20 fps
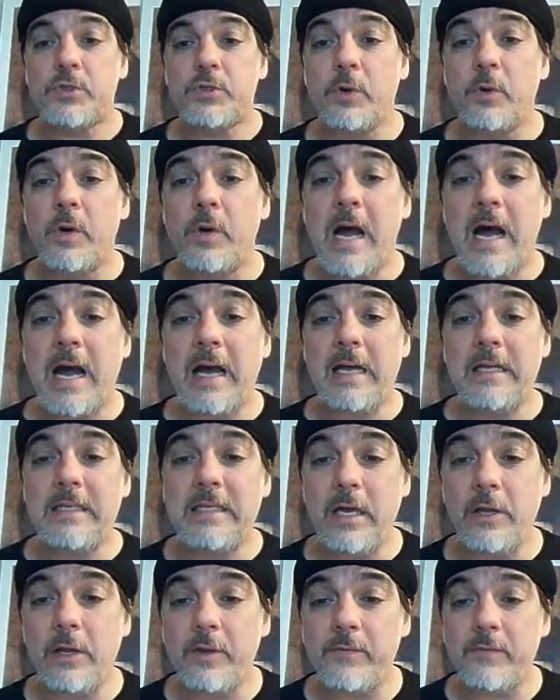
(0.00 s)
So
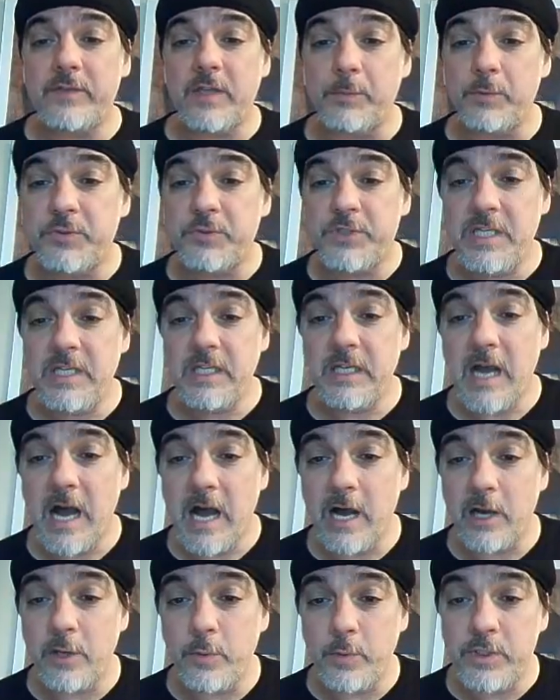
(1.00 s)
now you have a double T.
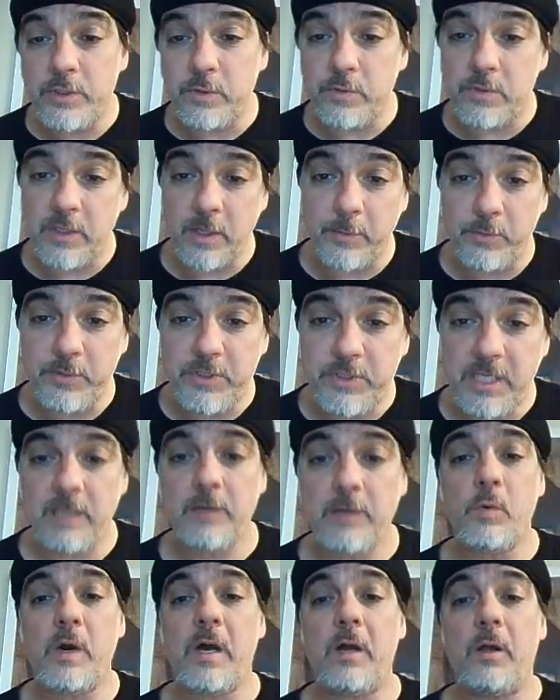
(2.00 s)
How do we do double
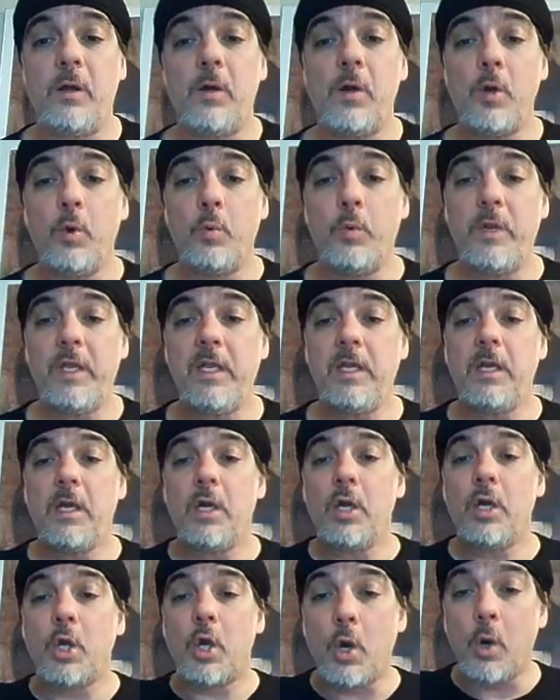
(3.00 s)
T? Well, we
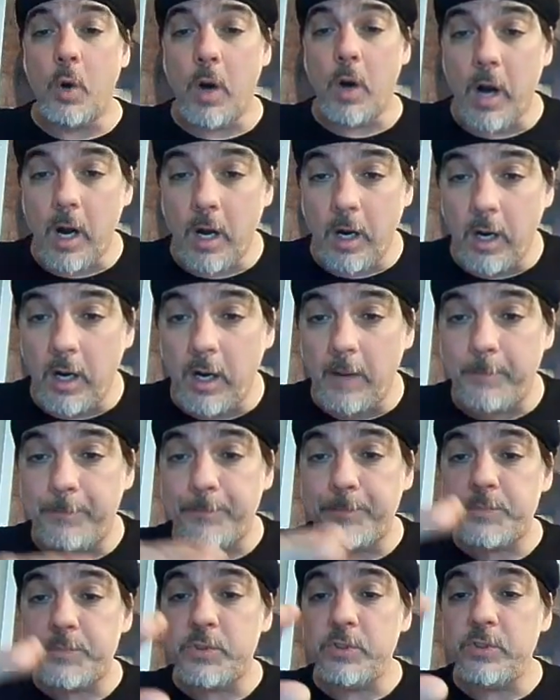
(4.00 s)
go
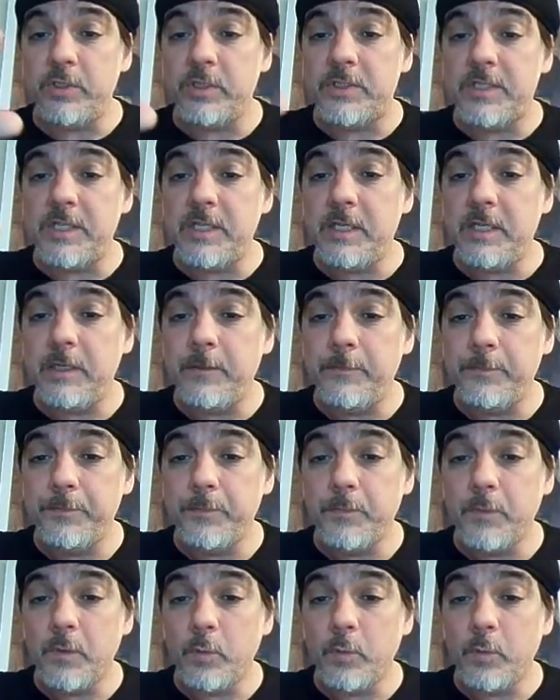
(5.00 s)
up to the T.